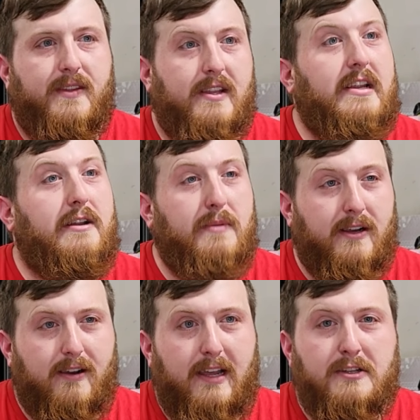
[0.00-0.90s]
Need a
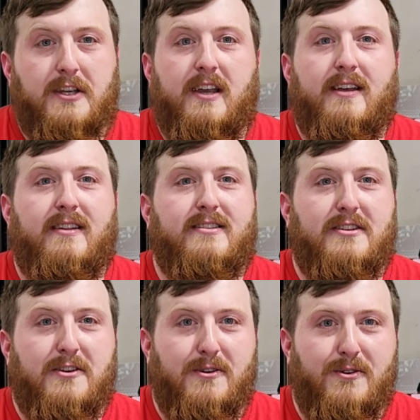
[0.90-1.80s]
bigger catch can. That's
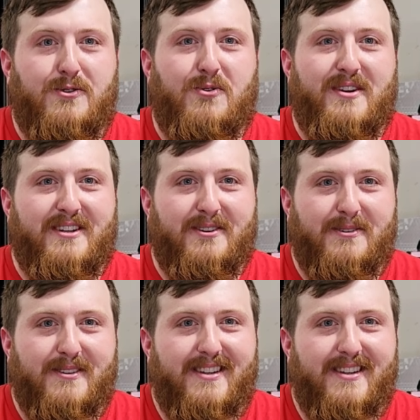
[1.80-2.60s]
a huge ordeal.